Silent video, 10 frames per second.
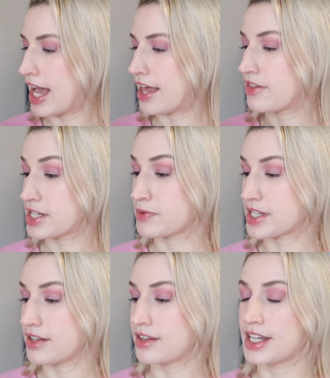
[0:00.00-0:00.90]
and this was
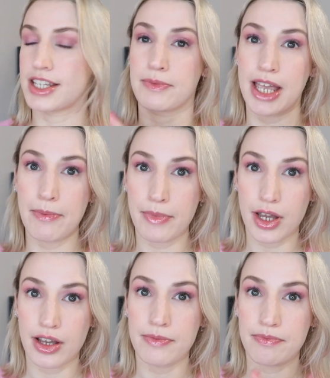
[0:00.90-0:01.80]
in the
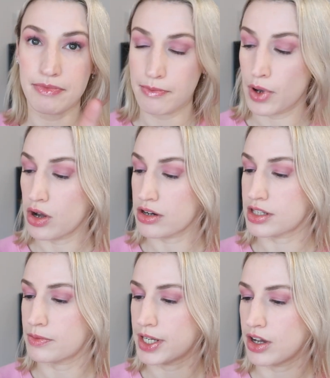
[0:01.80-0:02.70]
September
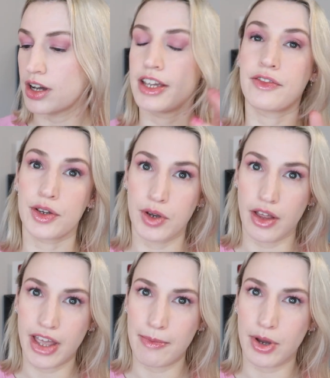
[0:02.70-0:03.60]
box that we got, if you
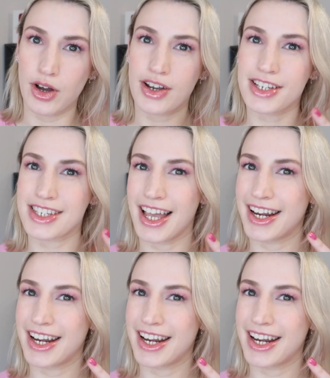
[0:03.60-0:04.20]
got that box,